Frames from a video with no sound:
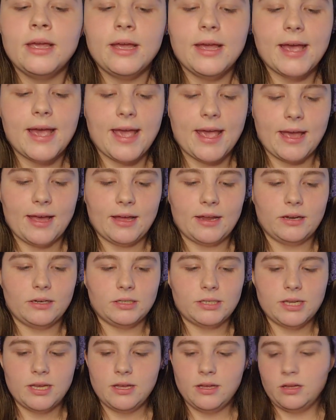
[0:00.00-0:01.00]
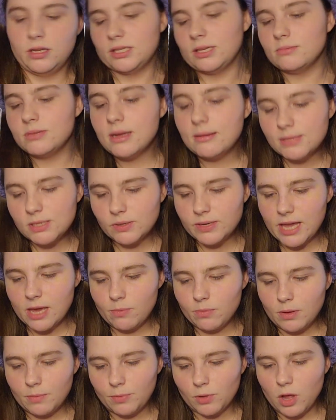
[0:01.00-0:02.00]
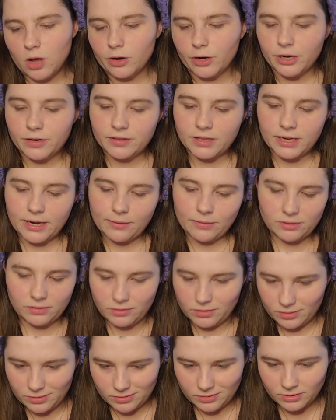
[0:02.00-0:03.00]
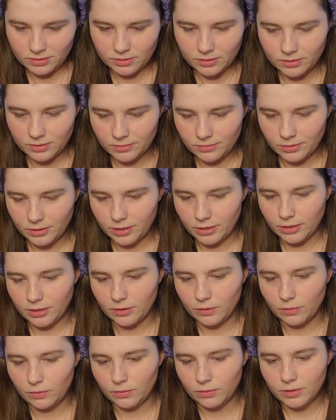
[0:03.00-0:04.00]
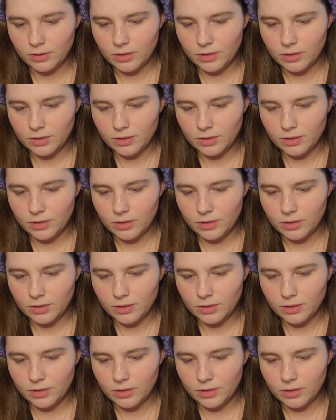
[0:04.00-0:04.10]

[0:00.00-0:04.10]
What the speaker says: and sometimes I'd keep them up longer, and then I would, you know,